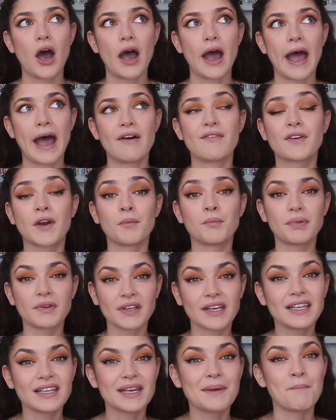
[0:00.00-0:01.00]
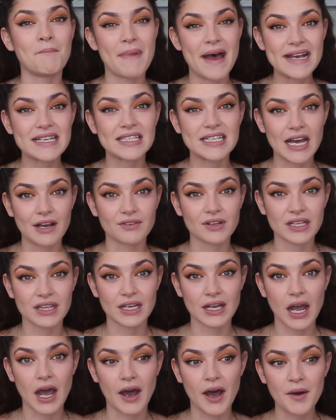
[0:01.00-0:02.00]
have completely messed
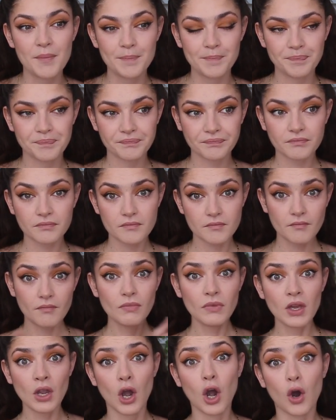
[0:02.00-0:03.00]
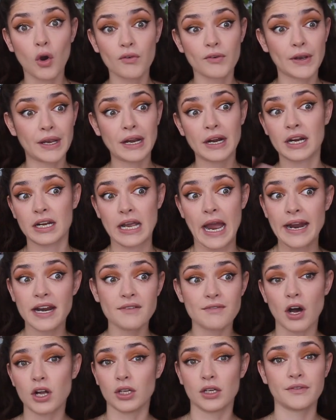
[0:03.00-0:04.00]
everything up over here and kind
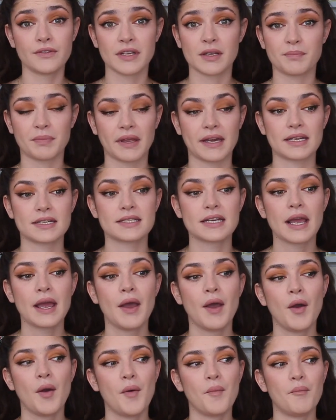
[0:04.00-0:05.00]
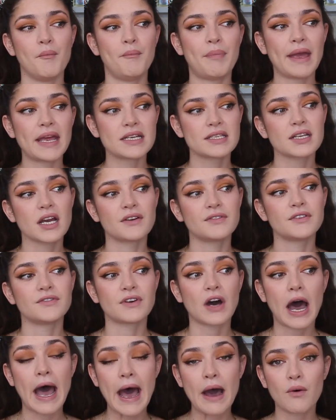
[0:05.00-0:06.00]
of all over the place based off
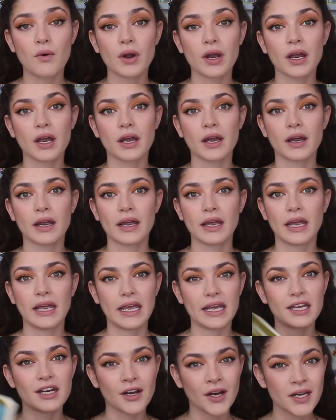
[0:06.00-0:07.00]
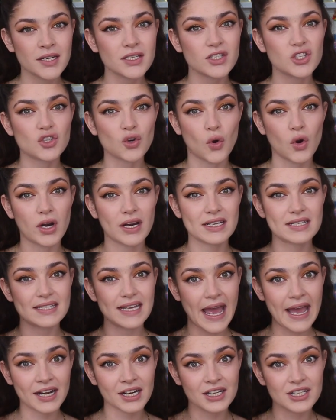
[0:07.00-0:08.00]
of our ignorance towards
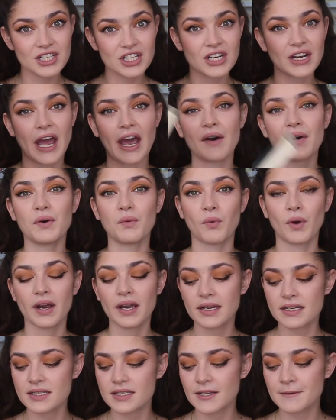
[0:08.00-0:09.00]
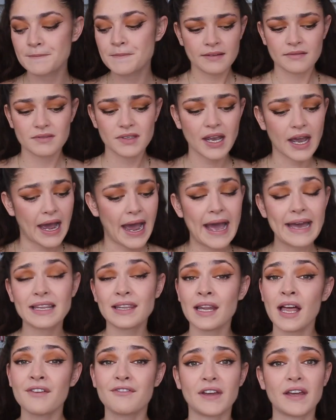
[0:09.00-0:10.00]
energy and how it works. Yeah, I
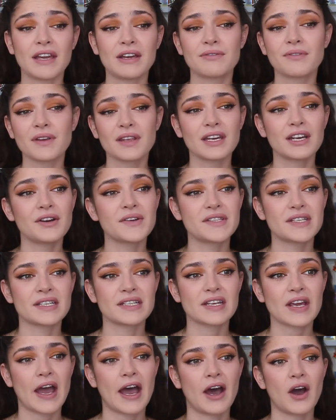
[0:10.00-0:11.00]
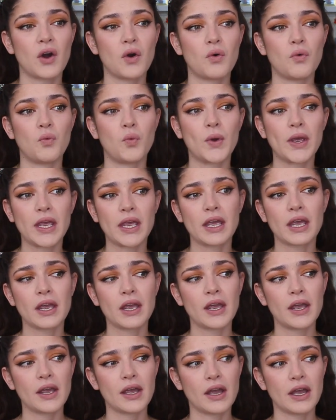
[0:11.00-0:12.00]
love it. It really goes into how
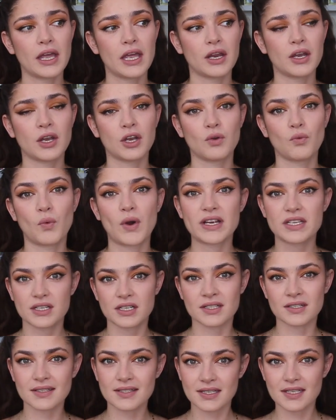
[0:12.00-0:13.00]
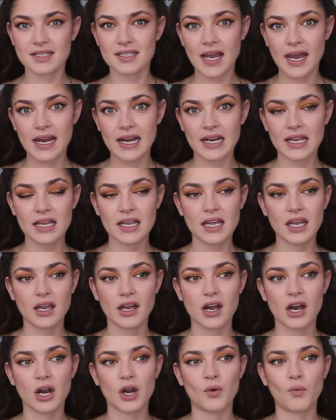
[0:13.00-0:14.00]
we in Western society
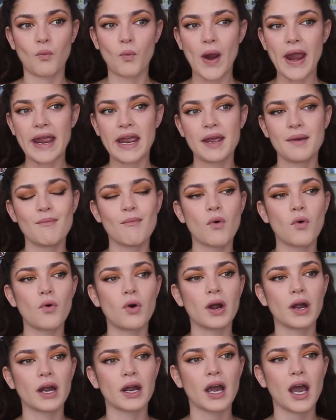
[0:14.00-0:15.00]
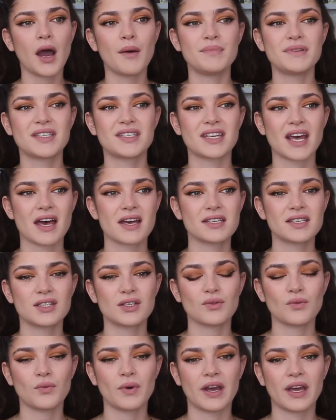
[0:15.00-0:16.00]
are way more
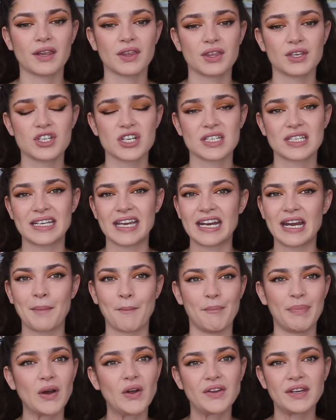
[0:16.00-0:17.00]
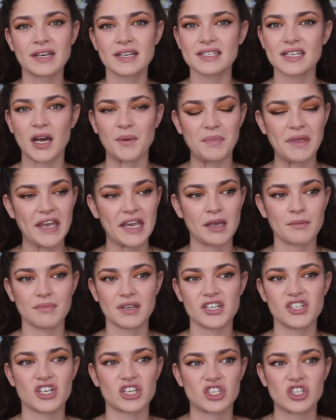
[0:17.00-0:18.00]
obsessed with just getting buildings up. They can
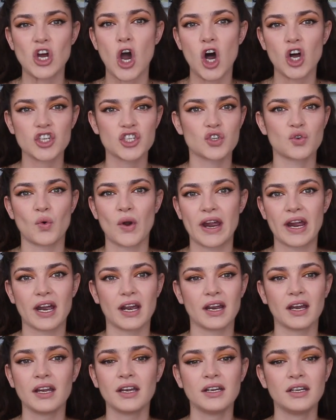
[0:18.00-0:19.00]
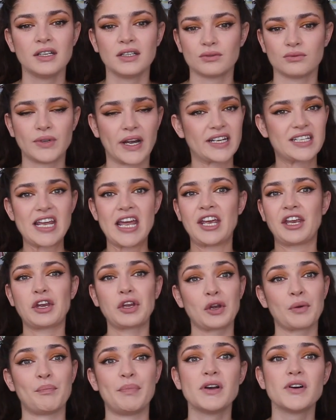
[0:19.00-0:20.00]
be just tall, square,
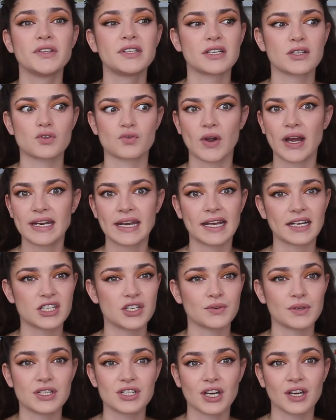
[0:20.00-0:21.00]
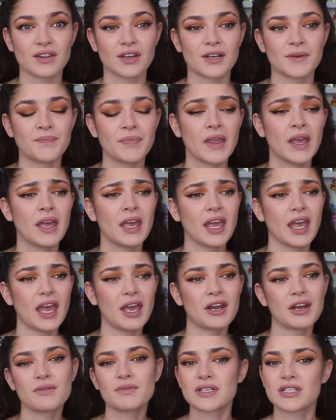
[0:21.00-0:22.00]
rectangular buildings right next to each other.
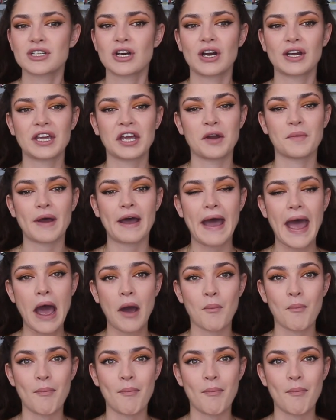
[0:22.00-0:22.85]
And it was talking about how